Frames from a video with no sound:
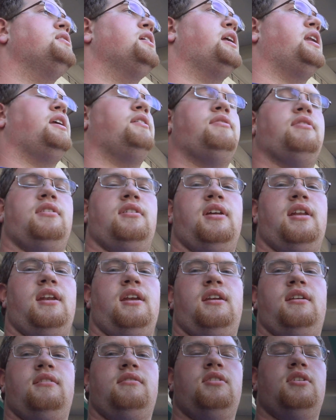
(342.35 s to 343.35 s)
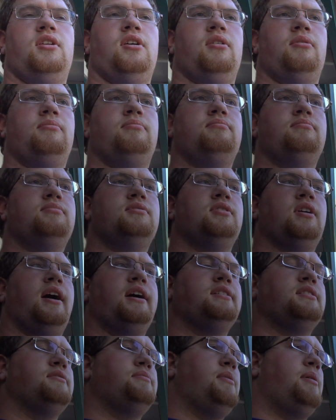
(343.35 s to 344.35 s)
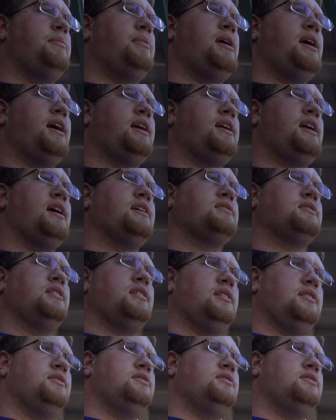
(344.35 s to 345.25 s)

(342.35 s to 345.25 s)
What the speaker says: Not even any, signs of maybe a head gasket.